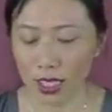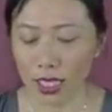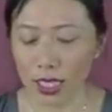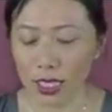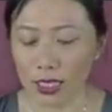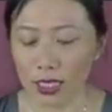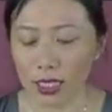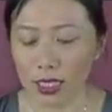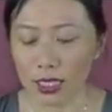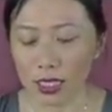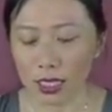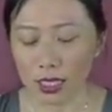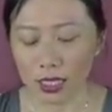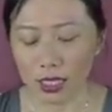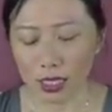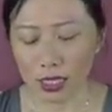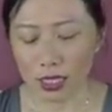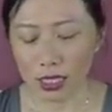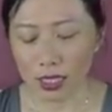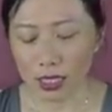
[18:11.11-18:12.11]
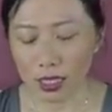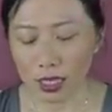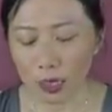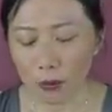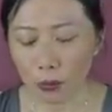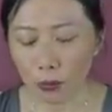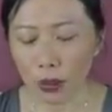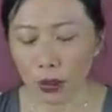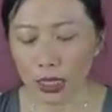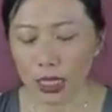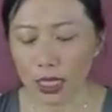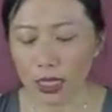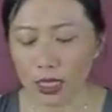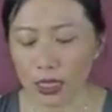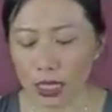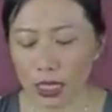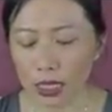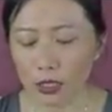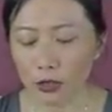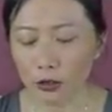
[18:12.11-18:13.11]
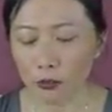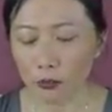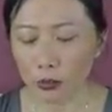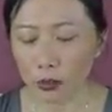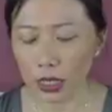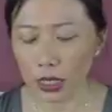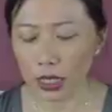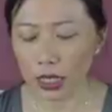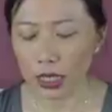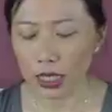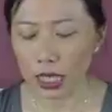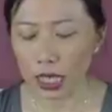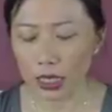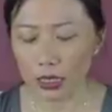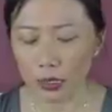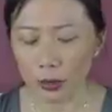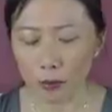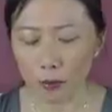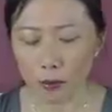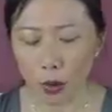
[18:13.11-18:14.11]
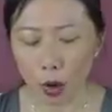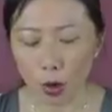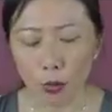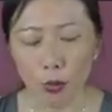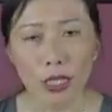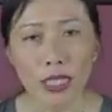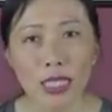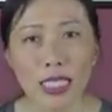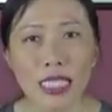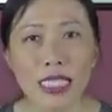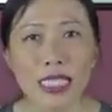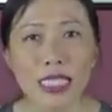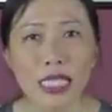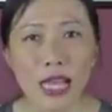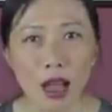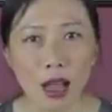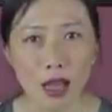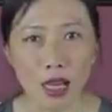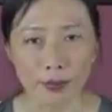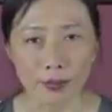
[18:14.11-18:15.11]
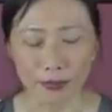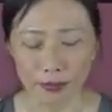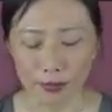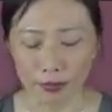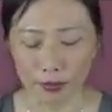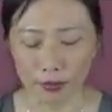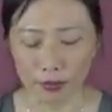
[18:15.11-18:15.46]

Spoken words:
It is simply a state of being at a moment in time.